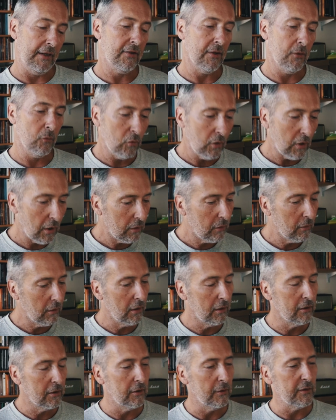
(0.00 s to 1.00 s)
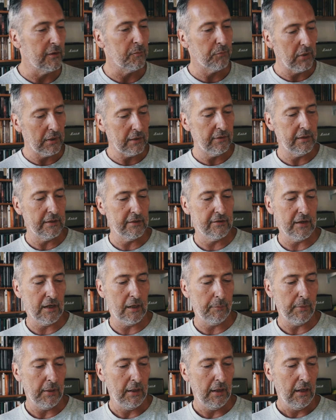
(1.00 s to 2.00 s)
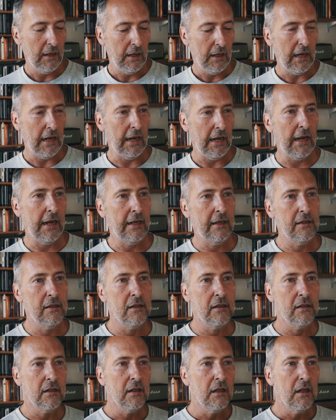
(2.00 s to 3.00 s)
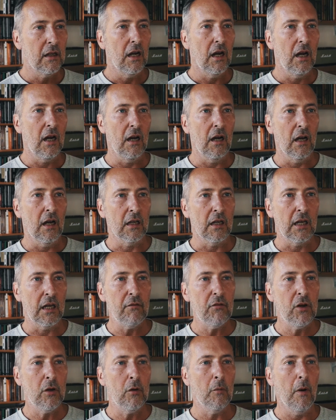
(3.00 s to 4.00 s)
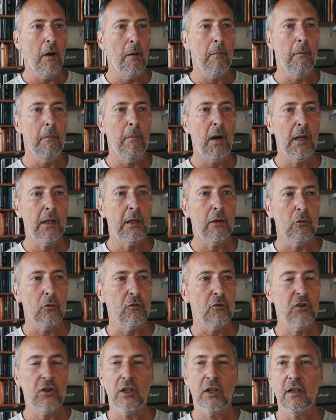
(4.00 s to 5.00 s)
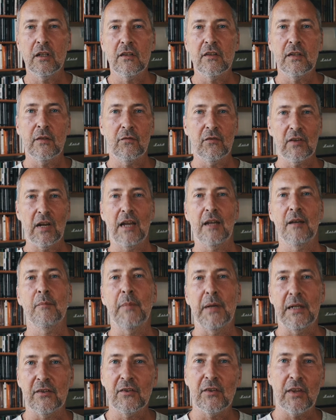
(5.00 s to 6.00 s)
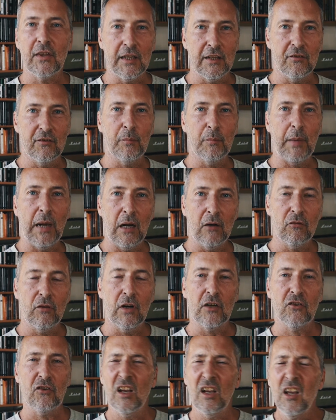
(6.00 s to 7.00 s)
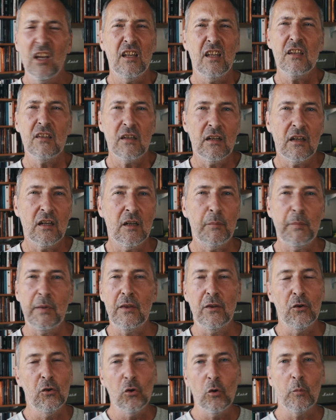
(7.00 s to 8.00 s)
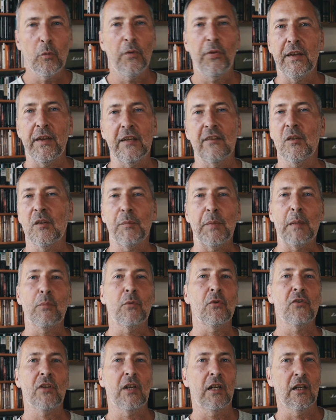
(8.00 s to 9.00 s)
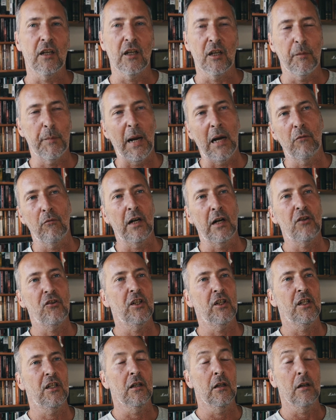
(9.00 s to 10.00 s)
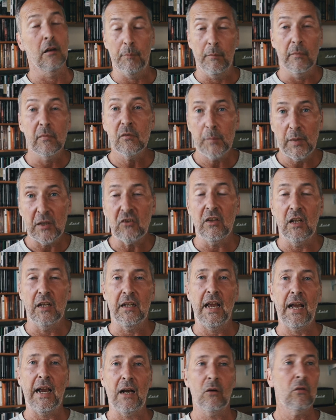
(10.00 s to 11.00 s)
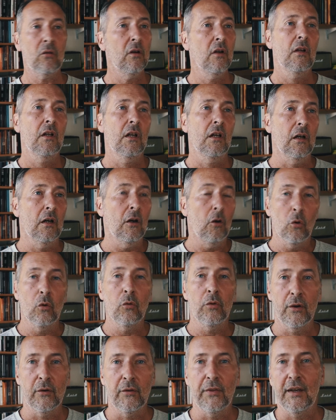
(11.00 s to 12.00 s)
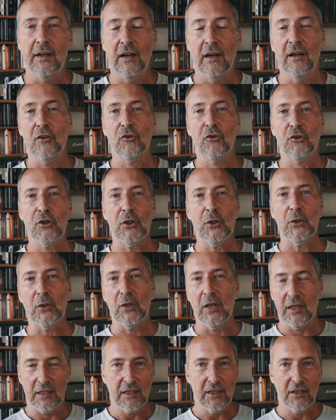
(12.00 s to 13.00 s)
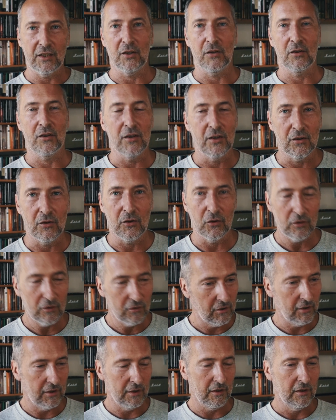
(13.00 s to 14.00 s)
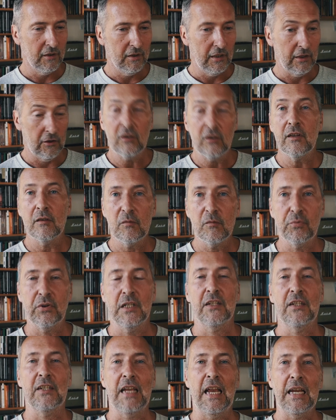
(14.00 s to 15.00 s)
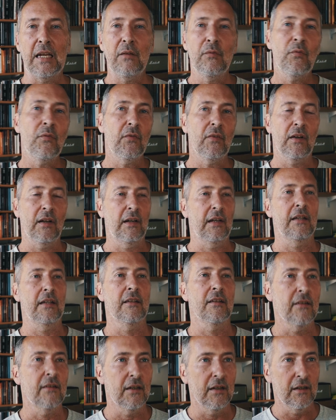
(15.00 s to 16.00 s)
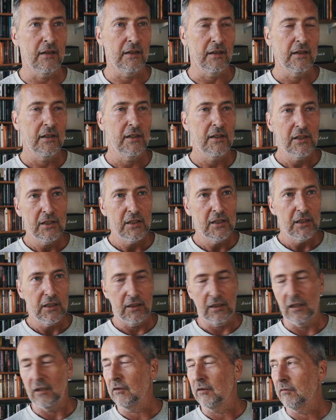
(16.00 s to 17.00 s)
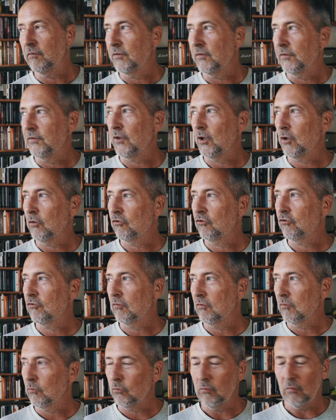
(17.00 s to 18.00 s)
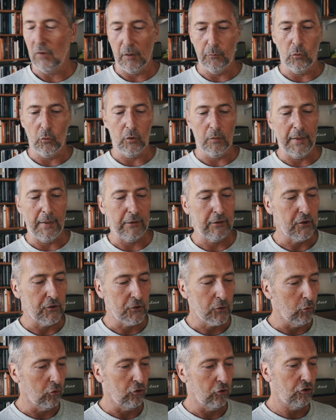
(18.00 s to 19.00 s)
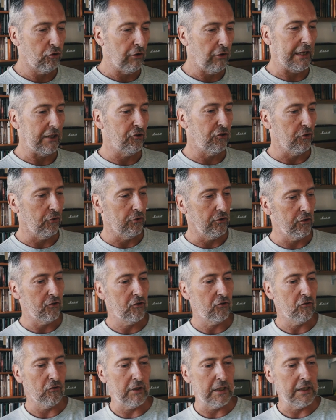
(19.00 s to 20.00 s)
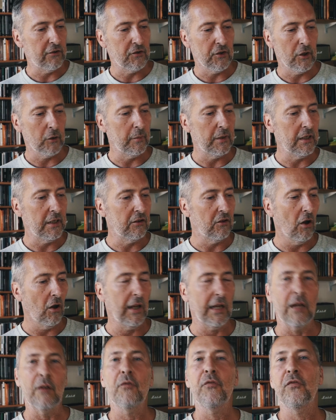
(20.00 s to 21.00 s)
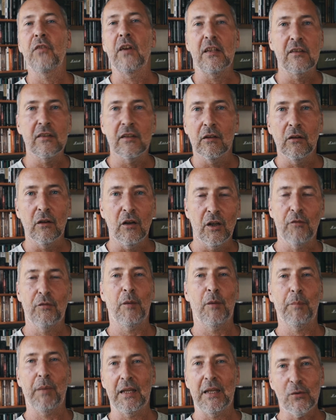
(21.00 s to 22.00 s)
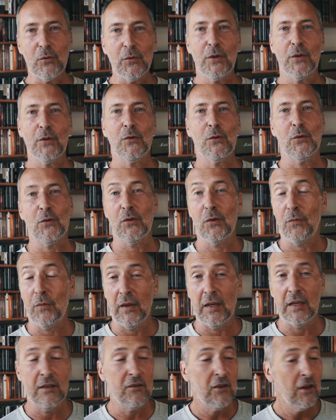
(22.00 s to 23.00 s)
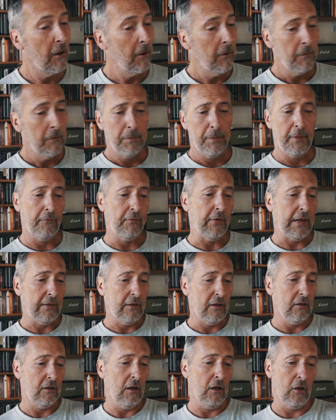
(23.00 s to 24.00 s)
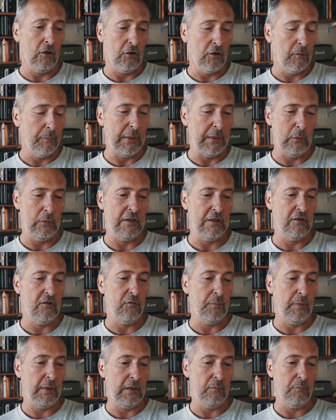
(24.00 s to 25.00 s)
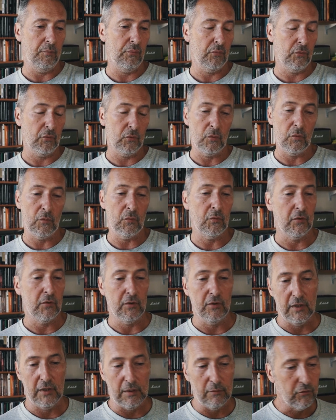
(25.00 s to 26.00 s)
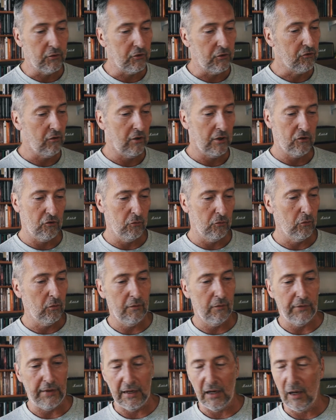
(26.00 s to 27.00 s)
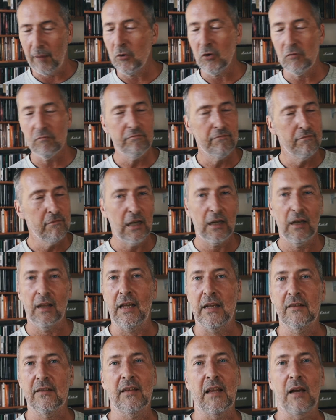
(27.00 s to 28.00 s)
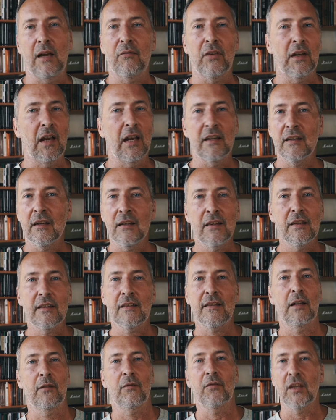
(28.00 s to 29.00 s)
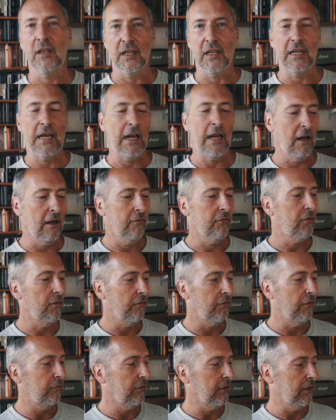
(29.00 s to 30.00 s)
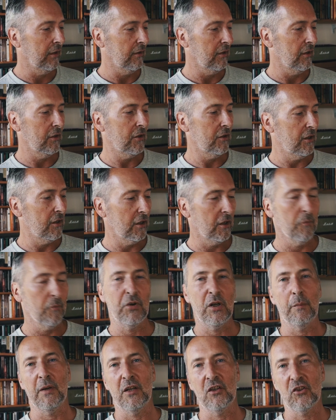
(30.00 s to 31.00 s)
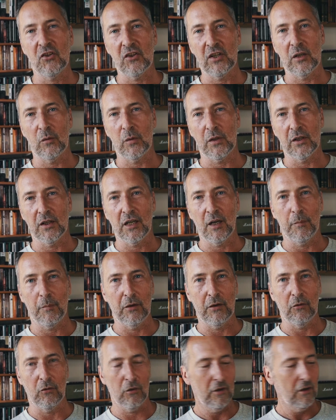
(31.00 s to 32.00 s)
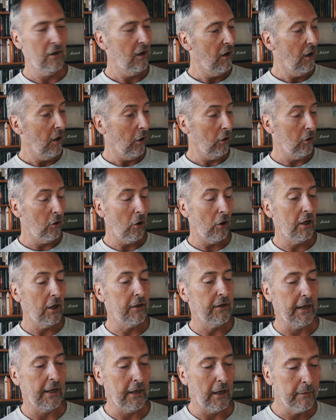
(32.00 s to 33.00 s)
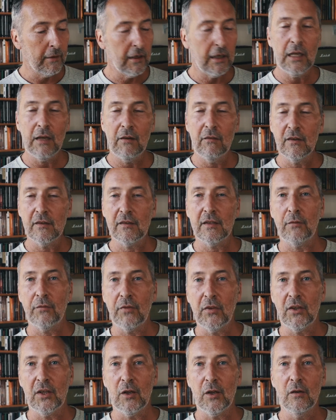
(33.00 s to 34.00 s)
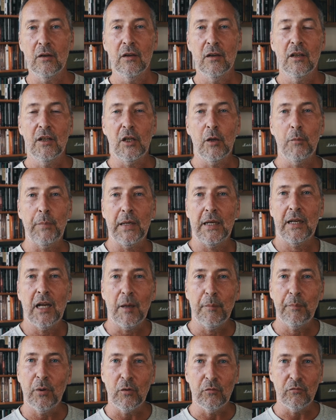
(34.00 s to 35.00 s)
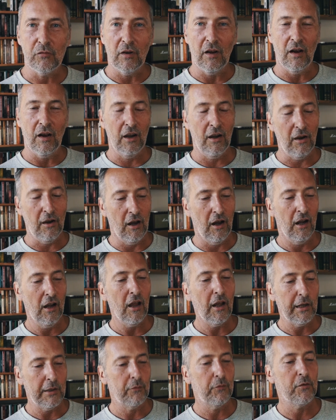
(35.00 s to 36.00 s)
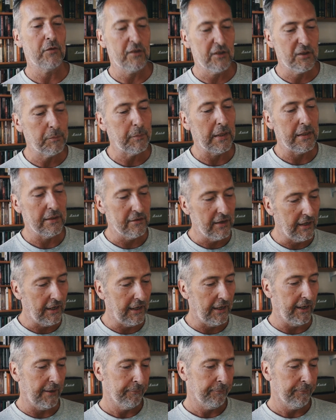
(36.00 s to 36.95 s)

So what I thought I'd do is break things up and uh, give you my alternative 10 best things about Russia. These aren't going to be the normal things that people say are good about Russia, you know, especially now, uh, although they are true. Like, you know, you're not, uh, it's, it's, pretty safe and, uh, you know, no um, what Americans call trash on the streets, nobody dying of fentanyl all over the place, all those sorts of things. The fact that a lot of the buildings have been improved and the infrastructure and all of that. I'm not none of that stuff. Okay, it's none of the stuff that you get after you know you, you can pretty much see when you come here on on holiday. I'm going to give you the stuff that you you pick up over a, a life spent here.